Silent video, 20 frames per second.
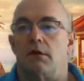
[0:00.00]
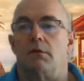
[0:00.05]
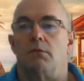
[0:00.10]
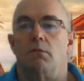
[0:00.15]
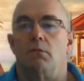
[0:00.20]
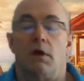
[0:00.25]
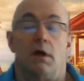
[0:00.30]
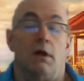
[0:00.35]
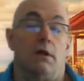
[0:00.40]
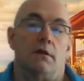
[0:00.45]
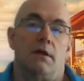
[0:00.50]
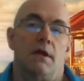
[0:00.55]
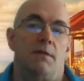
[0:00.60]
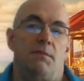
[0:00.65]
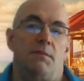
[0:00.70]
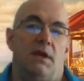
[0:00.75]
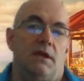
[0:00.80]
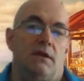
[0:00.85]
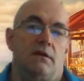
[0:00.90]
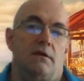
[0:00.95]
Well, I
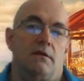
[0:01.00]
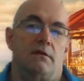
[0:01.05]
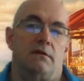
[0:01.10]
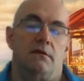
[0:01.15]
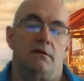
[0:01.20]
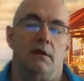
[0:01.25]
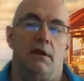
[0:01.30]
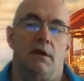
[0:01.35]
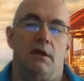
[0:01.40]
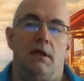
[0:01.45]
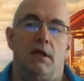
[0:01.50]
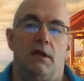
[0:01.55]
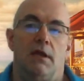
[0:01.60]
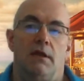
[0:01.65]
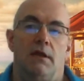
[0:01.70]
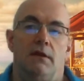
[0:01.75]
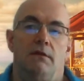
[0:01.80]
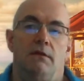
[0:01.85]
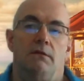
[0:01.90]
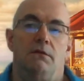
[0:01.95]
mean,
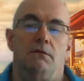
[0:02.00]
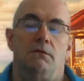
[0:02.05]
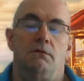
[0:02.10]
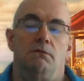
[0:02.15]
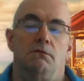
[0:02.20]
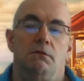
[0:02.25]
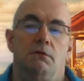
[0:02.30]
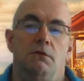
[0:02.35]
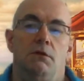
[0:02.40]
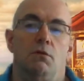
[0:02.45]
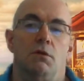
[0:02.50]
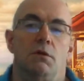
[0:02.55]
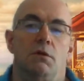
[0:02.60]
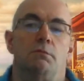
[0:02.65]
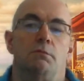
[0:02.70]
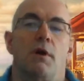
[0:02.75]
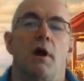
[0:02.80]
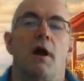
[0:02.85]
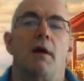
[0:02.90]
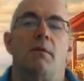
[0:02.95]
you
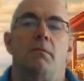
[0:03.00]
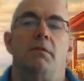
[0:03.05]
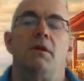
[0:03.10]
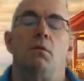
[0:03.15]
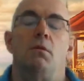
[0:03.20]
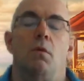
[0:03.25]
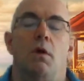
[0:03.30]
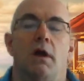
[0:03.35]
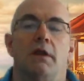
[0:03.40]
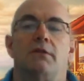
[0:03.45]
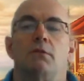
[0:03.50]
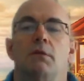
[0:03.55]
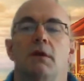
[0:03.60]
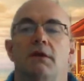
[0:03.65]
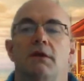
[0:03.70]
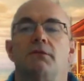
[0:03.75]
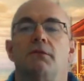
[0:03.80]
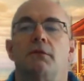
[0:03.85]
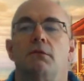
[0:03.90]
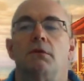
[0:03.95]
would probably want to
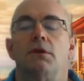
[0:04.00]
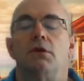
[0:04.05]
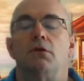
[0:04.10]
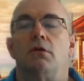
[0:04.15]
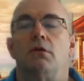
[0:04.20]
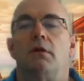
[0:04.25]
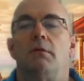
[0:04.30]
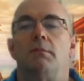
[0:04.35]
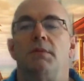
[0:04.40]
wait for renewal,